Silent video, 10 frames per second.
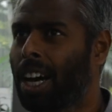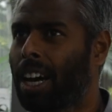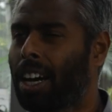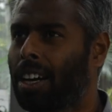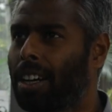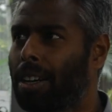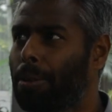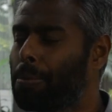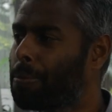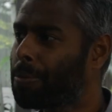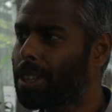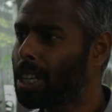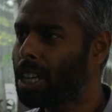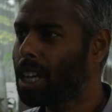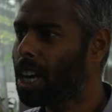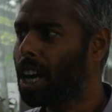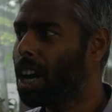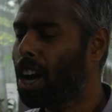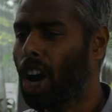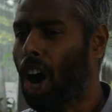Uh,
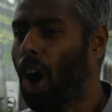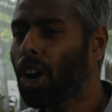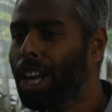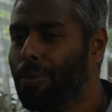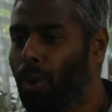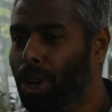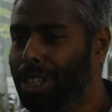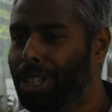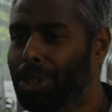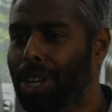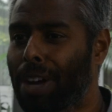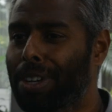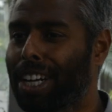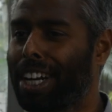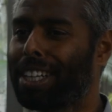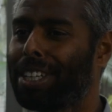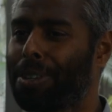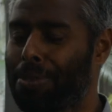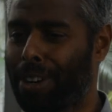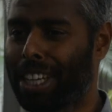all I wanted to have a career in
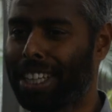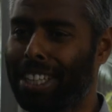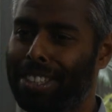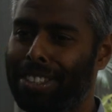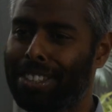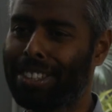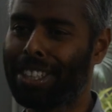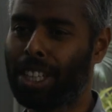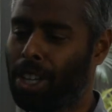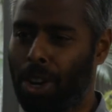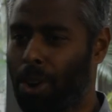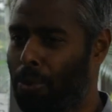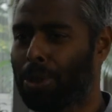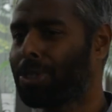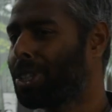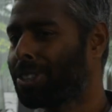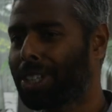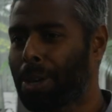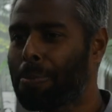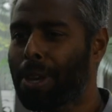finance was just an
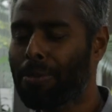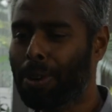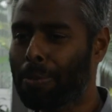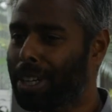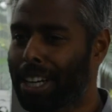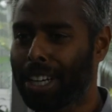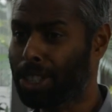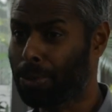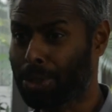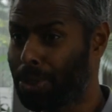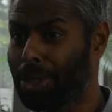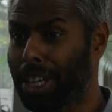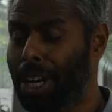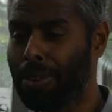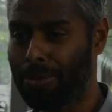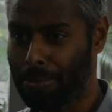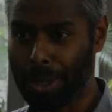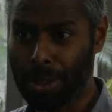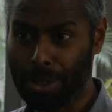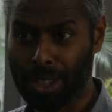M B A from Great Lakes was good enough
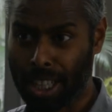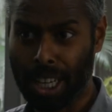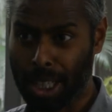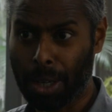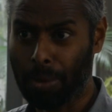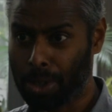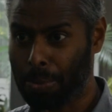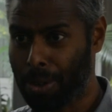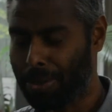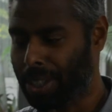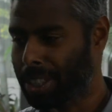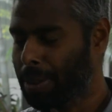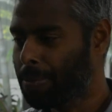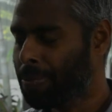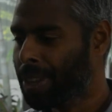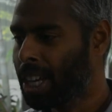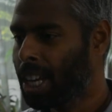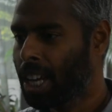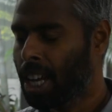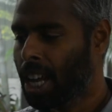because the curriculum was perfect.
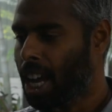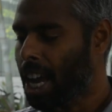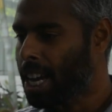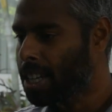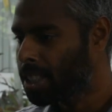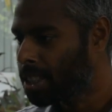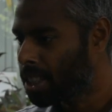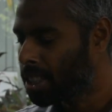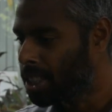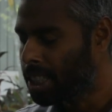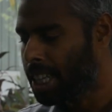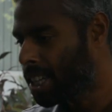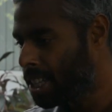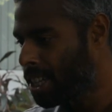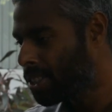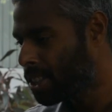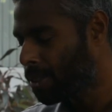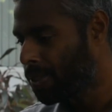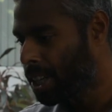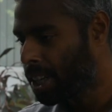And the techniques that
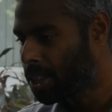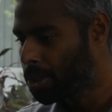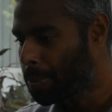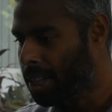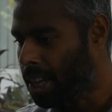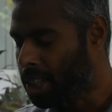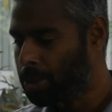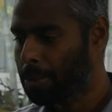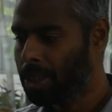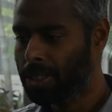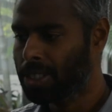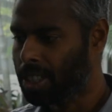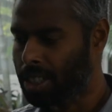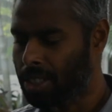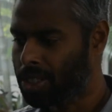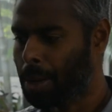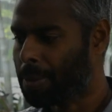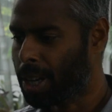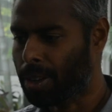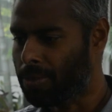we need to be experts in is some
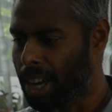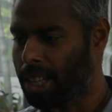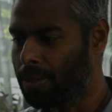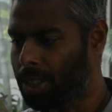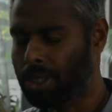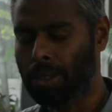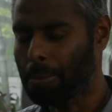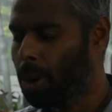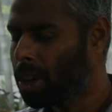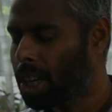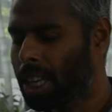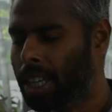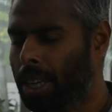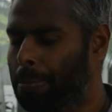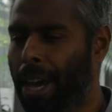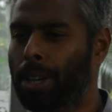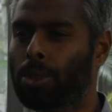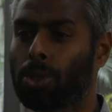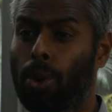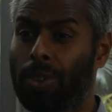of valuation modeling, and
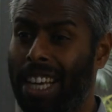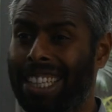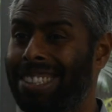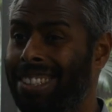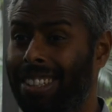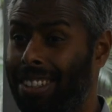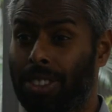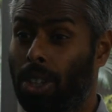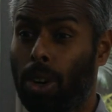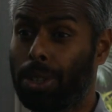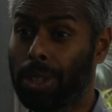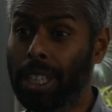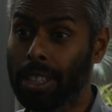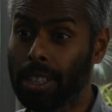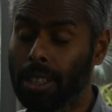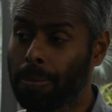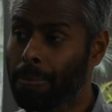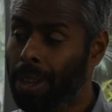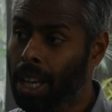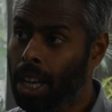Microsoft Excel is all you needed.
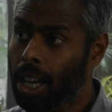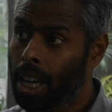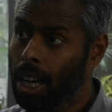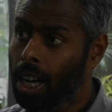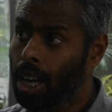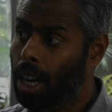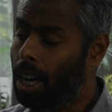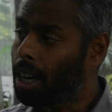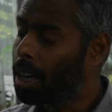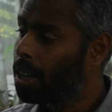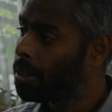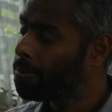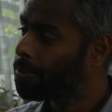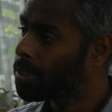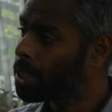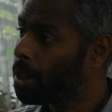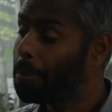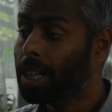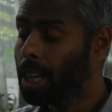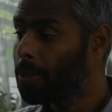Uh,
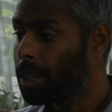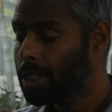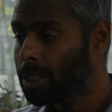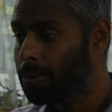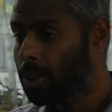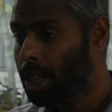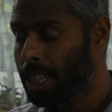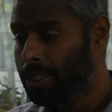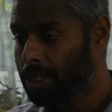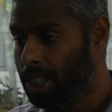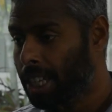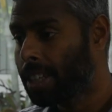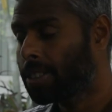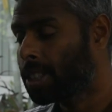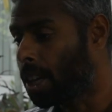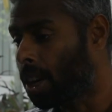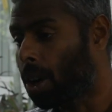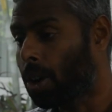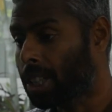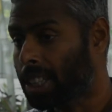But nowadays, the world has changed a
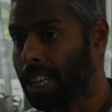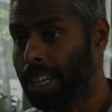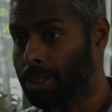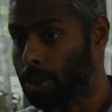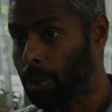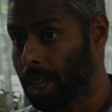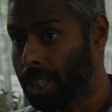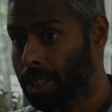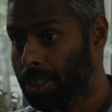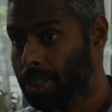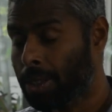lot in the last twelve years.